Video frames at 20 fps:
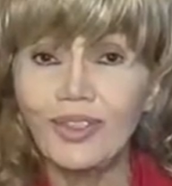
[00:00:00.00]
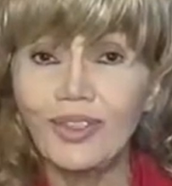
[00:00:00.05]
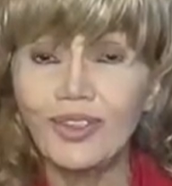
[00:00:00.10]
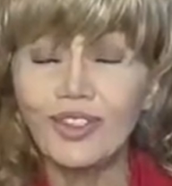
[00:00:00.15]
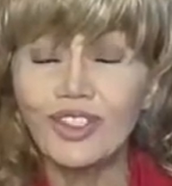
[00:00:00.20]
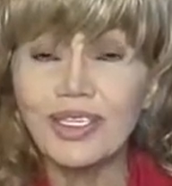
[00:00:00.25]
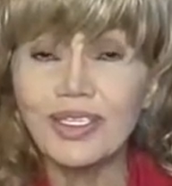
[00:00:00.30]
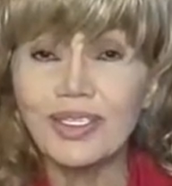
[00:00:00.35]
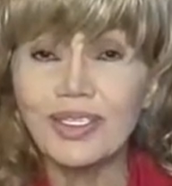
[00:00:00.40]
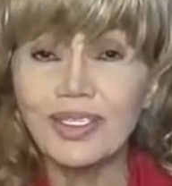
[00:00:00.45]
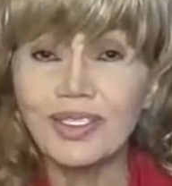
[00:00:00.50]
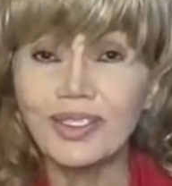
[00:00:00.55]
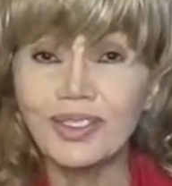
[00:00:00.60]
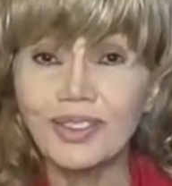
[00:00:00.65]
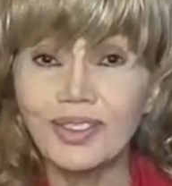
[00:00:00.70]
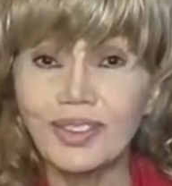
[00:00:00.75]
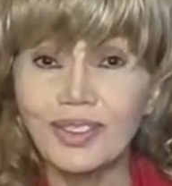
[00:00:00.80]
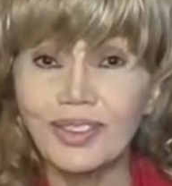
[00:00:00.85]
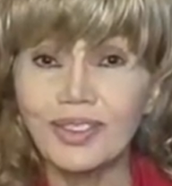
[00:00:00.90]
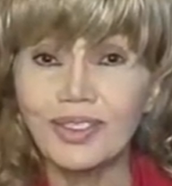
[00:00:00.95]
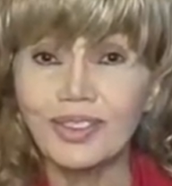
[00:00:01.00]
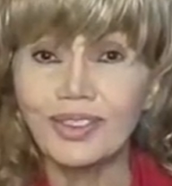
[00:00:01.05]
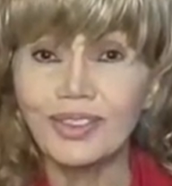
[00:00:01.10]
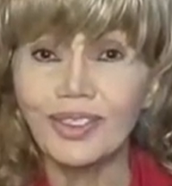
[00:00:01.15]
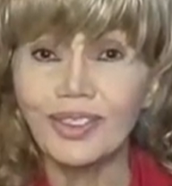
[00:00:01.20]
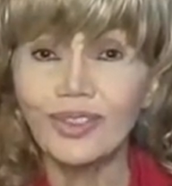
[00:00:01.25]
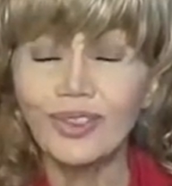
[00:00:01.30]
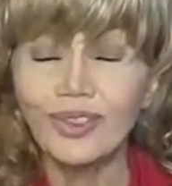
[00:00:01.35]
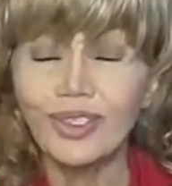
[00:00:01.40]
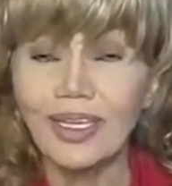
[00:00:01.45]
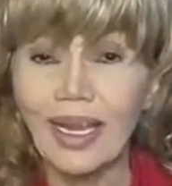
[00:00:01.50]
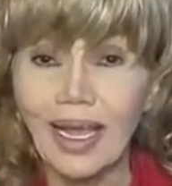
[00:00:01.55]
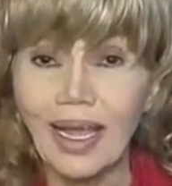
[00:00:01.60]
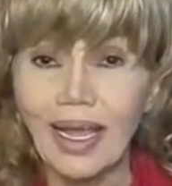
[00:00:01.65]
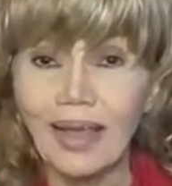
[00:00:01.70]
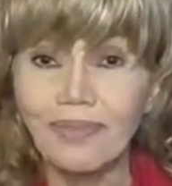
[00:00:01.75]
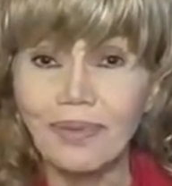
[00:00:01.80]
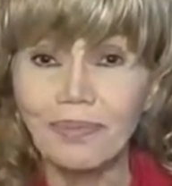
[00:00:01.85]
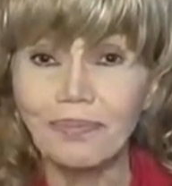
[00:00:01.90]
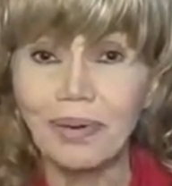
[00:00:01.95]
Just don't
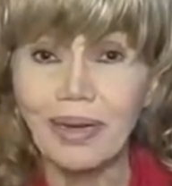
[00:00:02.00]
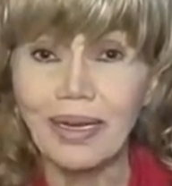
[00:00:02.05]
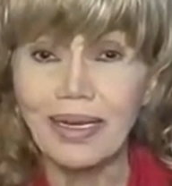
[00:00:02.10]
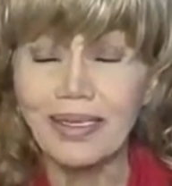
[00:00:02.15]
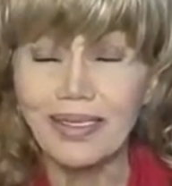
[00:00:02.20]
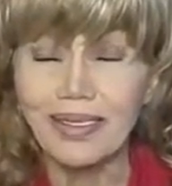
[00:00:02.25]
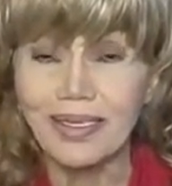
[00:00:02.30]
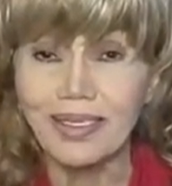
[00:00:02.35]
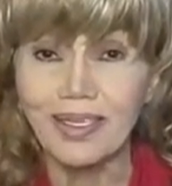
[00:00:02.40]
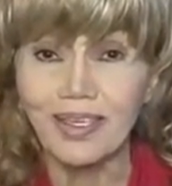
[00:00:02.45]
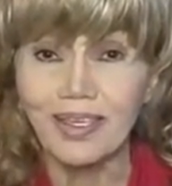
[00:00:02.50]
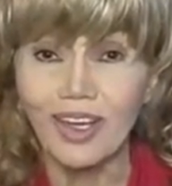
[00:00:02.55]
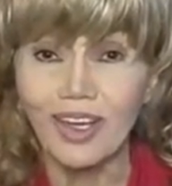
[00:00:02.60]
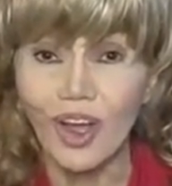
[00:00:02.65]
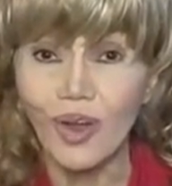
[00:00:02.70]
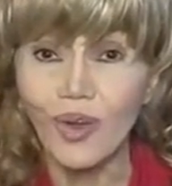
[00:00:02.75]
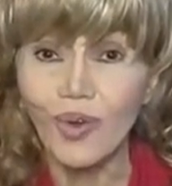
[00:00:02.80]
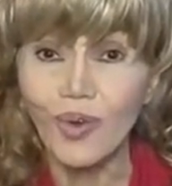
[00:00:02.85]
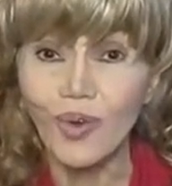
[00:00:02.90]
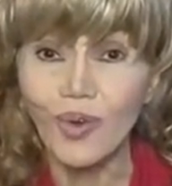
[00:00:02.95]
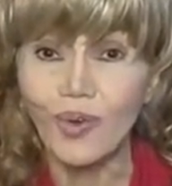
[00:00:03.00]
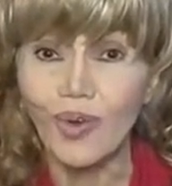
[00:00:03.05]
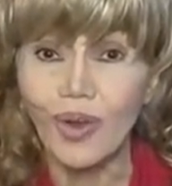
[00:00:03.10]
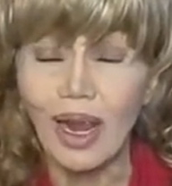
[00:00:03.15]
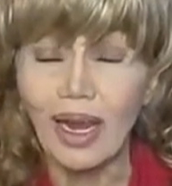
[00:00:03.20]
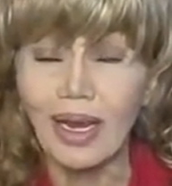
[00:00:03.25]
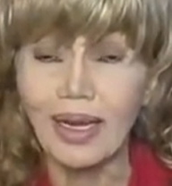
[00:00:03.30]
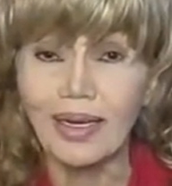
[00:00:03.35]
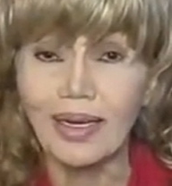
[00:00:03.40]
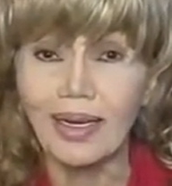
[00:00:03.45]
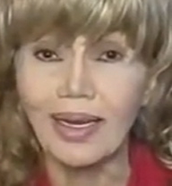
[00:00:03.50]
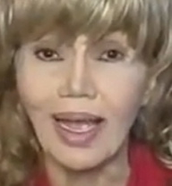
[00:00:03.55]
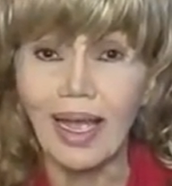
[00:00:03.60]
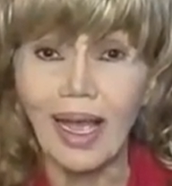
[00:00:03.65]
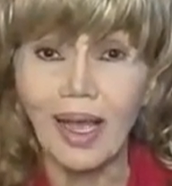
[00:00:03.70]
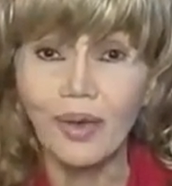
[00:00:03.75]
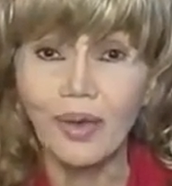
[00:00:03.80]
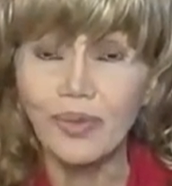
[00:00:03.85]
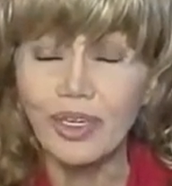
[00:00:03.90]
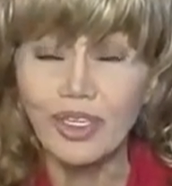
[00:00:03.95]
have a place to go. And
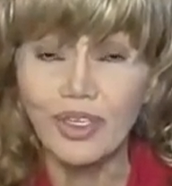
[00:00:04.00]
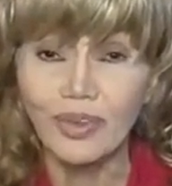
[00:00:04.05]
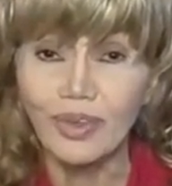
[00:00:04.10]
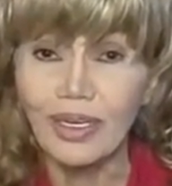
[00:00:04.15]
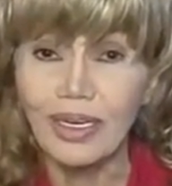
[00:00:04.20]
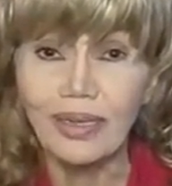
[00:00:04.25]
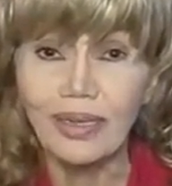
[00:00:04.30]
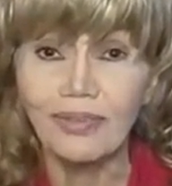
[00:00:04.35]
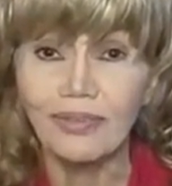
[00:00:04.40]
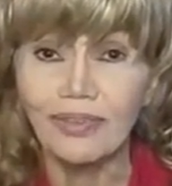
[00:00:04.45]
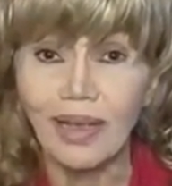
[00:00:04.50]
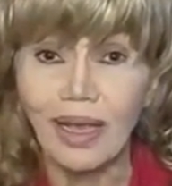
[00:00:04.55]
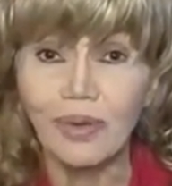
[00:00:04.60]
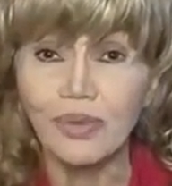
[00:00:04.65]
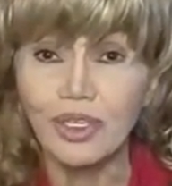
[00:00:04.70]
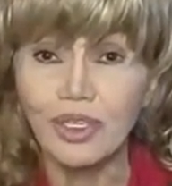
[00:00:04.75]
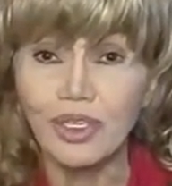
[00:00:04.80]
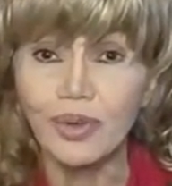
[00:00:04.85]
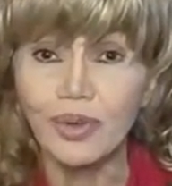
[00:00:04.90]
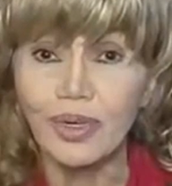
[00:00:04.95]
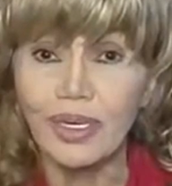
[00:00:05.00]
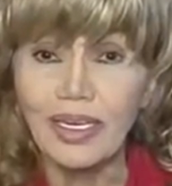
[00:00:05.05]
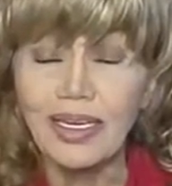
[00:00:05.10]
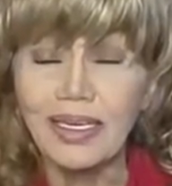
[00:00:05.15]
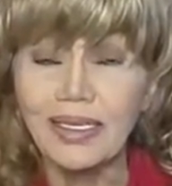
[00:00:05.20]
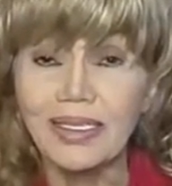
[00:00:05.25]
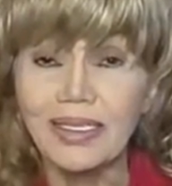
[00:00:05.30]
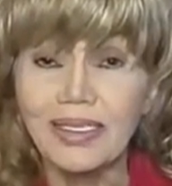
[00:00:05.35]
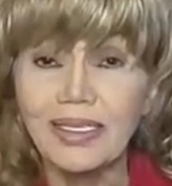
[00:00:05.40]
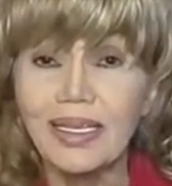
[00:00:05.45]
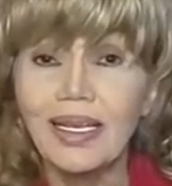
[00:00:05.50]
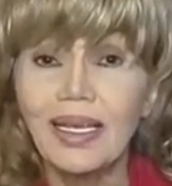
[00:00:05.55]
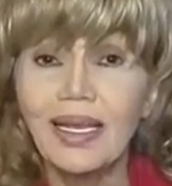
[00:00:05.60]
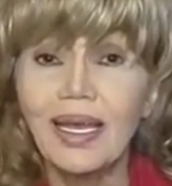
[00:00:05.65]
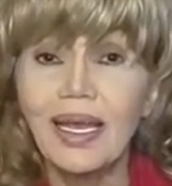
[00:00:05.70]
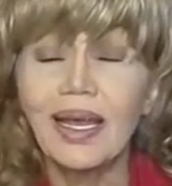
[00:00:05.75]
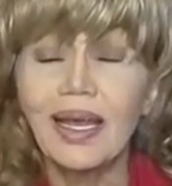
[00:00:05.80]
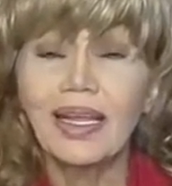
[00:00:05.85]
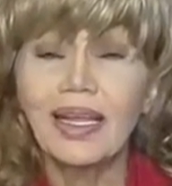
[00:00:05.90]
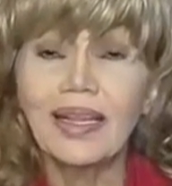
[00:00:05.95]
how would you live? How would you eat? You're,
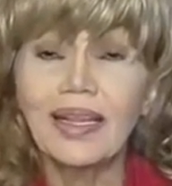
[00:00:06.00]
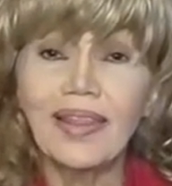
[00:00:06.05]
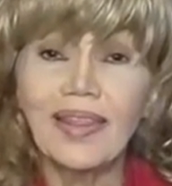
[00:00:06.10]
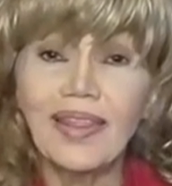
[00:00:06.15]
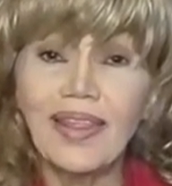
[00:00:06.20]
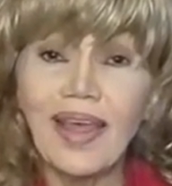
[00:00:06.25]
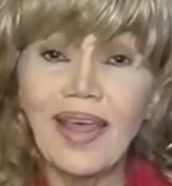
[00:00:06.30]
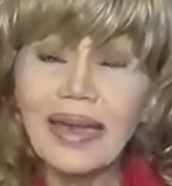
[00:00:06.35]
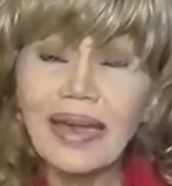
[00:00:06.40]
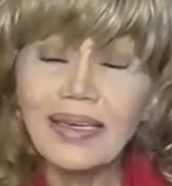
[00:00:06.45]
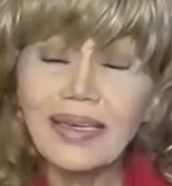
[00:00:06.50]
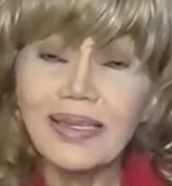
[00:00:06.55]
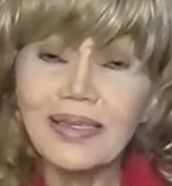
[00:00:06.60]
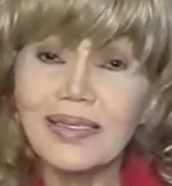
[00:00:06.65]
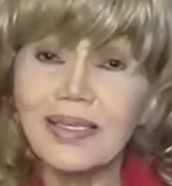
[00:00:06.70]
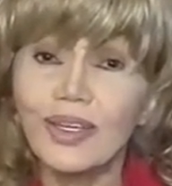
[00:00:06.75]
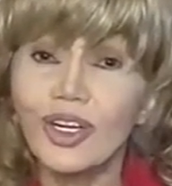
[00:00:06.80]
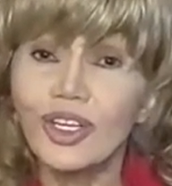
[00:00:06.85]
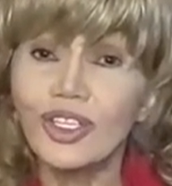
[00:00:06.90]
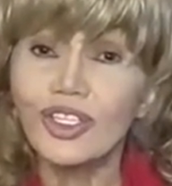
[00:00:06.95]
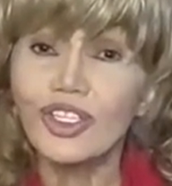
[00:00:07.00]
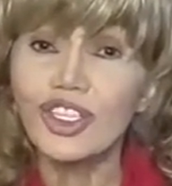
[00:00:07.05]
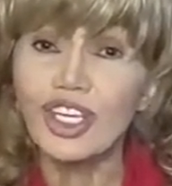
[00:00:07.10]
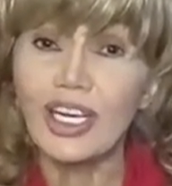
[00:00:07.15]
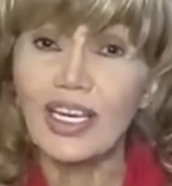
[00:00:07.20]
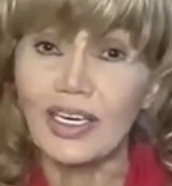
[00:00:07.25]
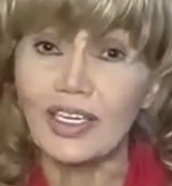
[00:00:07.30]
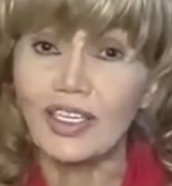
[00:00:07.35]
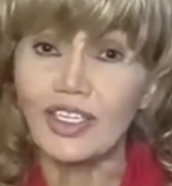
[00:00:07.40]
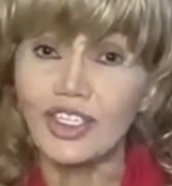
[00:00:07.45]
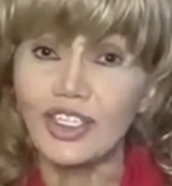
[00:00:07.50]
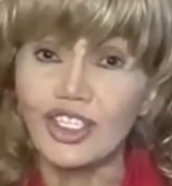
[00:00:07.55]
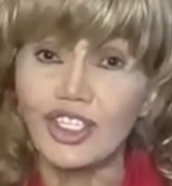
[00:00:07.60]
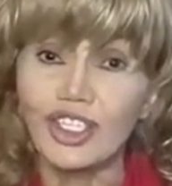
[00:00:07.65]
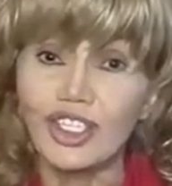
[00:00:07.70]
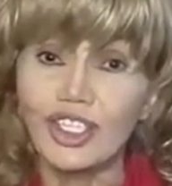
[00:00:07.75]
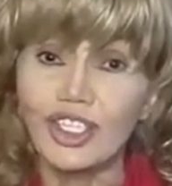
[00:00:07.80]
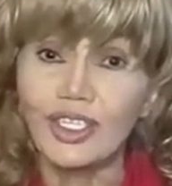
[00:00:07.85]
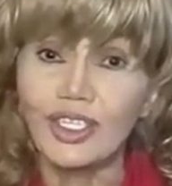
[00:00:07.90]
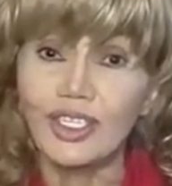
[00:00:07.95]
you're right. That's all changed.
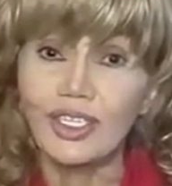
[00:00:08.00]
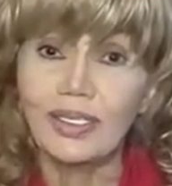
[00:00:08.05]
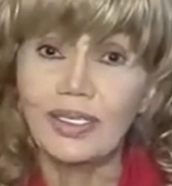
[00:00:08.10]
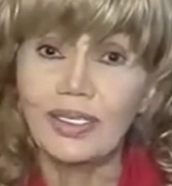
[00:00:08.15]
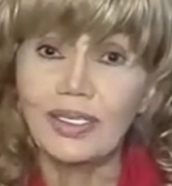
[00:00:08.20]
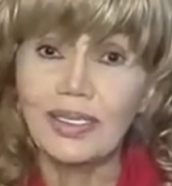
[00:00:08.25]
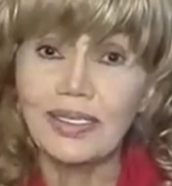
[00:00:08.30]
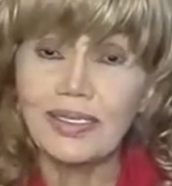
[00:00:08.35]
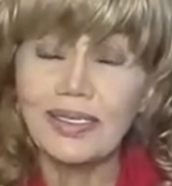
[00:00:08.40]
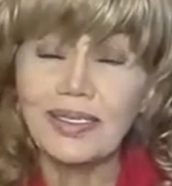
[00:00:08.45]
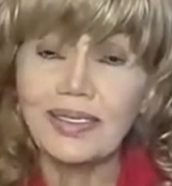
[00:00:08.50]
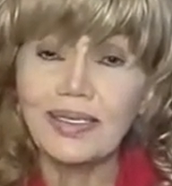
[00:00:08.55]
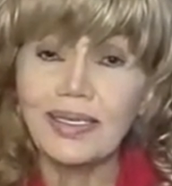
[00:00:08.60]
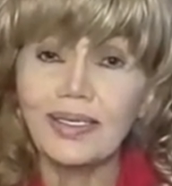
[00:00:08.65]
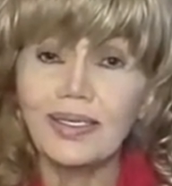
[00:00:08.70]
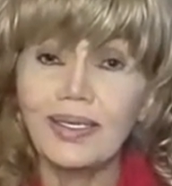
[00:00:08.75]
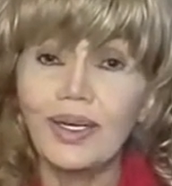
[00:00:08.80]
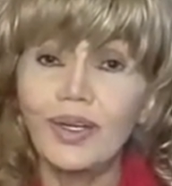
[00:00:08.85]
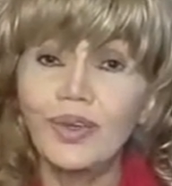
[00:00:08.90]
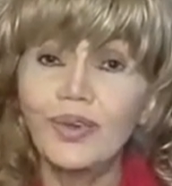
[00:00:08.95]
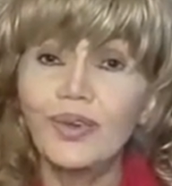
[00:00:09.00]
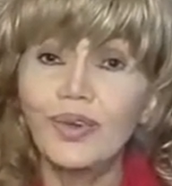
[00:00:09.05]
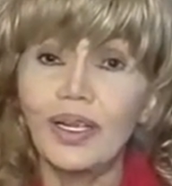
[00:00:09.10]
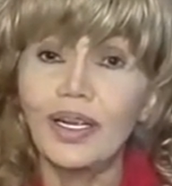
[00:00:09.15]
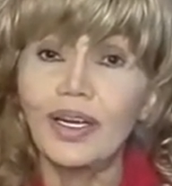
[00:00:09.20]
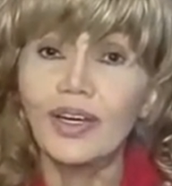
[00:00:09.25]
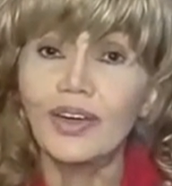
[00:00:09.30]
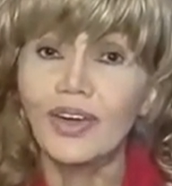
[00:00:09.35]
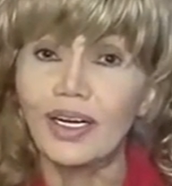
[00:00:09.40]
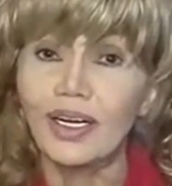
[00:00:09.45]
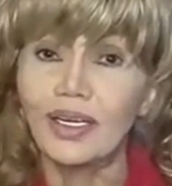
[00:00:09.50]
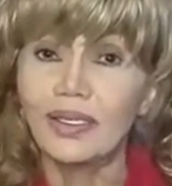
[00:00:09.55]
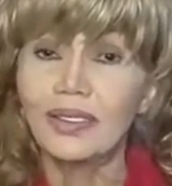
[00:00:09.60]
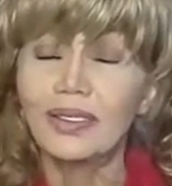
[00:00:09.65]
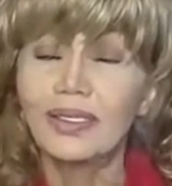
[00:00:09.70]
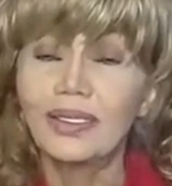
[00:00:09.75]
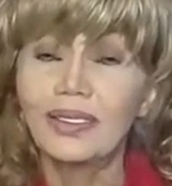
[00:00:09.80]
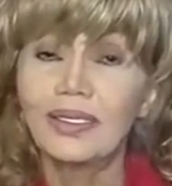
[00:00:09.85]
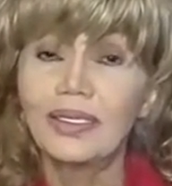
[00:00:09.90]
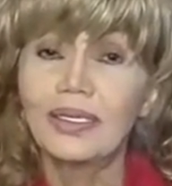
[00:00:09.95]
This is a new era.
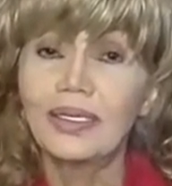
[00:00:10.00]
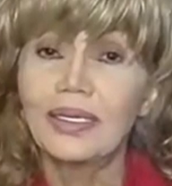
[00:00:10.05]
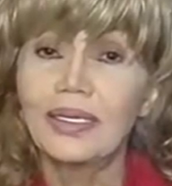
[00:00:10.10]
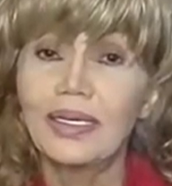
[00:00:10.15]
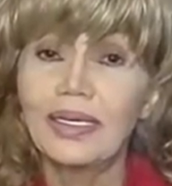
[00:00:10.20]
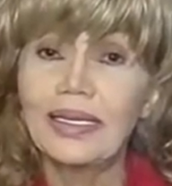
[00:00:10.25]
Yeah.